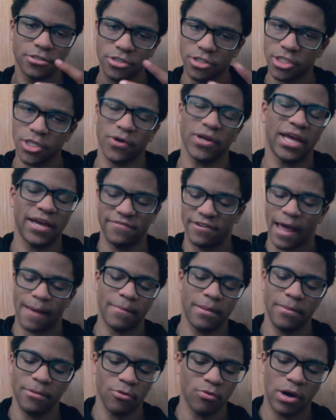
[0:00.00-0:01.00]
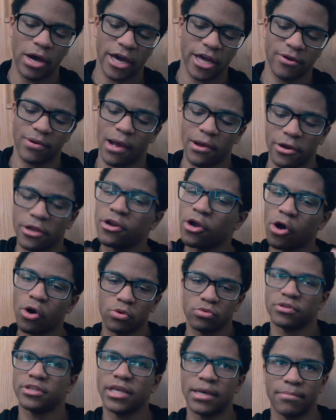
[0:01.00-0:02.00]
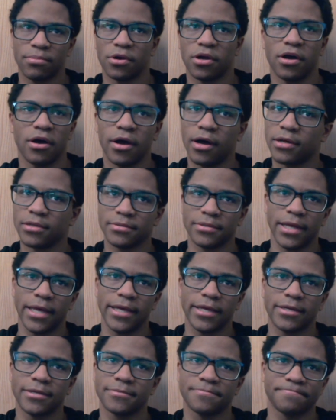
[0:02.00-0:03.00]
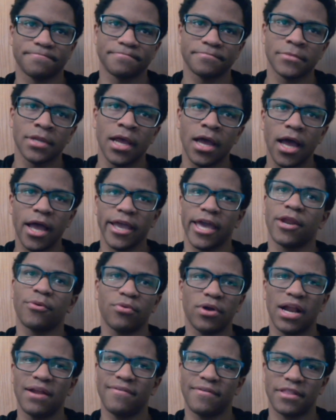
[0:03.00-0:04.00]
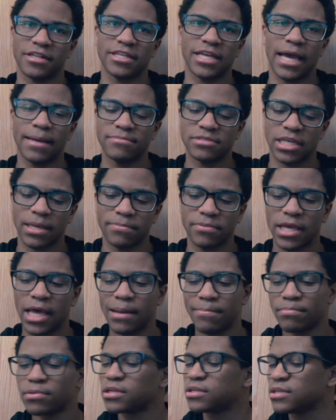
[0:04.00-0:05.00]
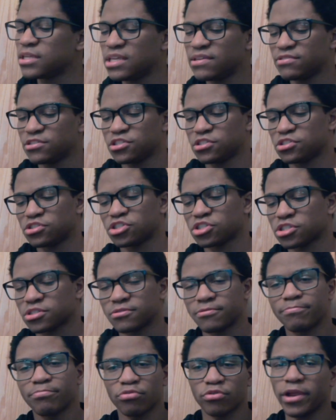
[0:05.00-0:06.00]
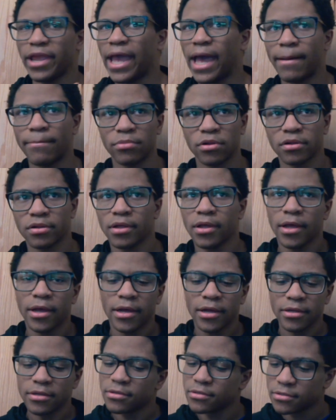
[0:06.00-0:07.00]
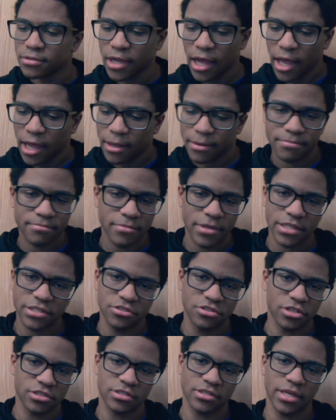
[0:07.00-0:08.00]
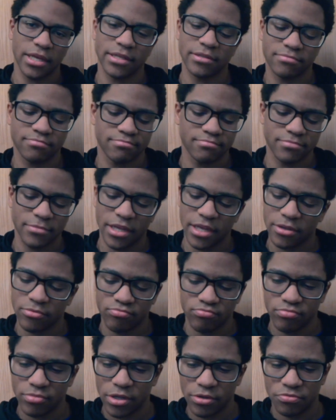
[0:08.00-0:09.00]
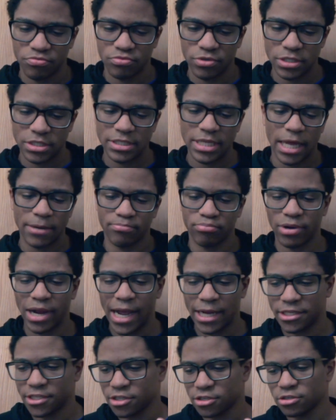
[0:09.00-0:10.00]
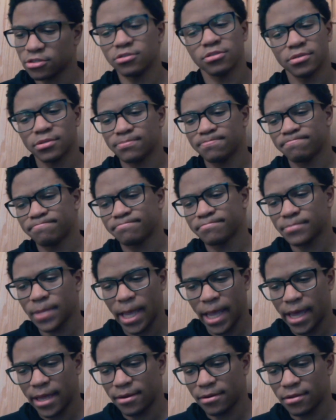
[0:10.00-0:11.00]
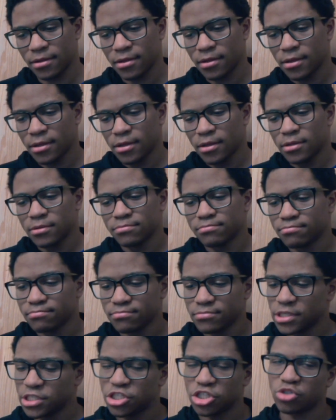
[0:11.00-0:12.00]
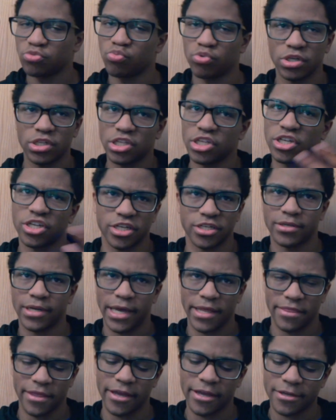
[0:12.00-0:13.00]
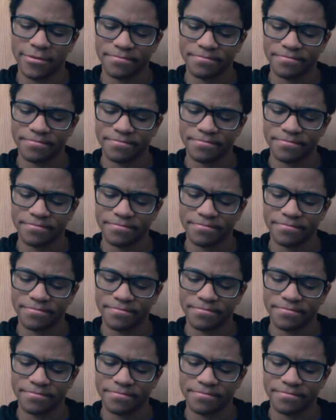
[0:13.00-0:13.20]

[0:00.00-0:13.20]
don't have Nami be walking around in only a bra. Like, I get it, we're not even at the time skip yet, but you just just the preamble. Um, it's just it, it it it's not practical, and it just wouldn't look good. I think.